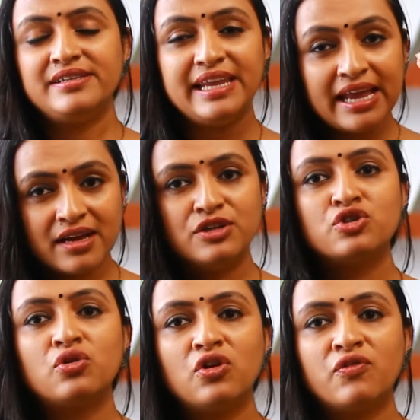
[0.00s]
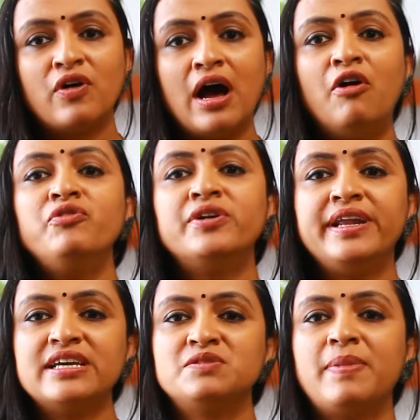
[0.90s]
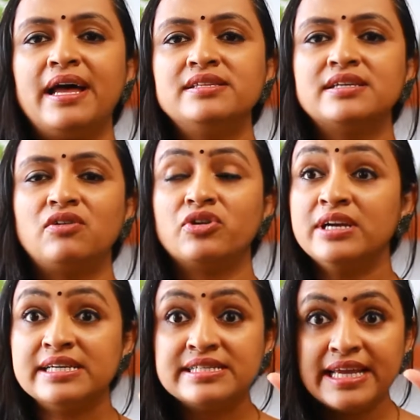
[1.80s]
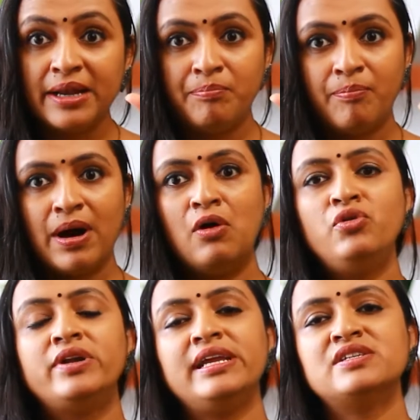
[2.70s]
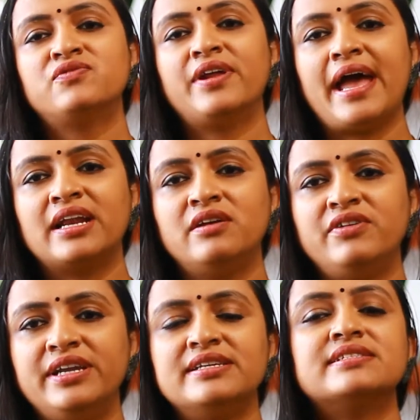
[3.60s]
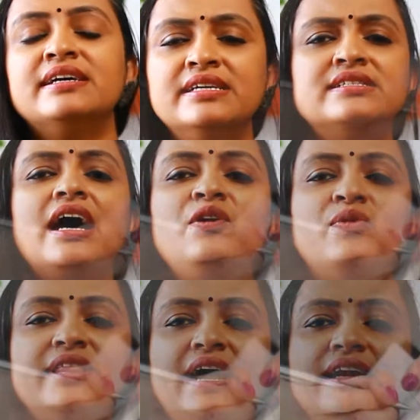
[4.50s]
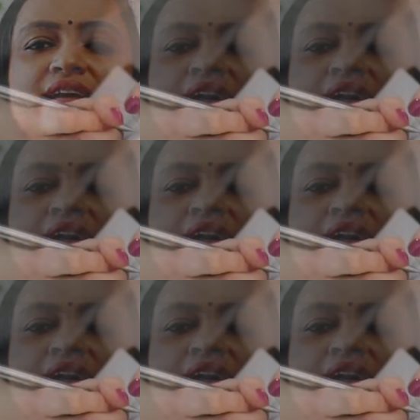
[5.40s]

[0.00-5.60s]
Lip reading: Take control of how your day spans out. Set boundaries for activities. Start with that.